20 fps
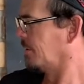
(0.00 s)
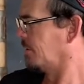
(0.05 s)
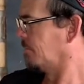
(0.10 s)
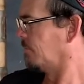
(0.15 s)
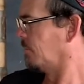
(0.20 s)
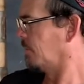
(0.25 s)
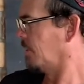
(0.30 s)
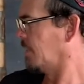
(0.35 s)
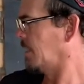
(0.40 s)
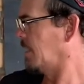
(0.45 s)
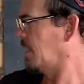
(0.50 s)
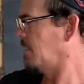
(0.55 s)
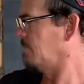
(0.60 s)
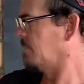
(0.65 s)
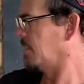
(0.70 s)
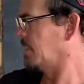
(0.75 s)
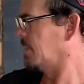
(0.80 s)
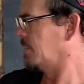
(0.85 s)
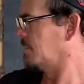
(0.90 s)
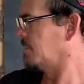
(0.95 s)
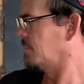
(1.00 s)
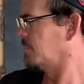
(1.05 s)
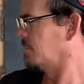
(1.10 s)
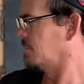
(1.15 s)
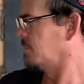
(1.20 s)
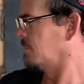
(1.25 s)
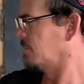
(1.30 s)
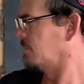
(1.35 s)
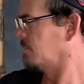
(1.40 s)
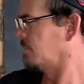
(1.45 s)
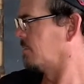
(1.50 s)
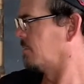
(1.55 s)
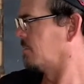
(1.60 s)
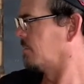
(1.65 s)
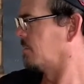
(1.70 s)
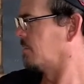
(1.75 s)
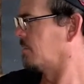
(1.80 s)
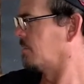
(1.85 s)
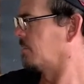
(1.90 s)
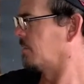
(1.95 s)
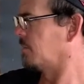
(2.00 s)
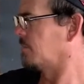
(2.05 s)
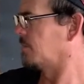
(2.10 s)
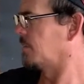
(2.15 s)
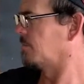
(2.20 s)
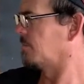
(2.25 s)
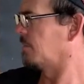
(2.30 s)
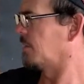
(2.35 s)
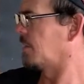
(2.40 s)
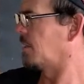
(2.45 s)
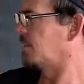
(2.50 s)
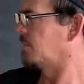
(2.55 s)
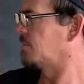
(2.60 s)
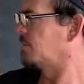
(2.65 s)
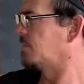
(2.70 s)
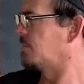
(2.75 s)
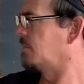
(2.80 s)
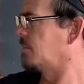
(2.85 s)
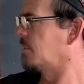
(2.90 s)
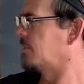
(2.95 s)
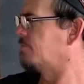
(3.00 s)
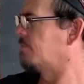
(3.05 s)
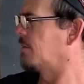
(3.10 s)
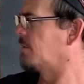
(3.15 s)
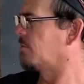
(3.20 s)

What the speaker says: What I am going to do is I'm going to, there's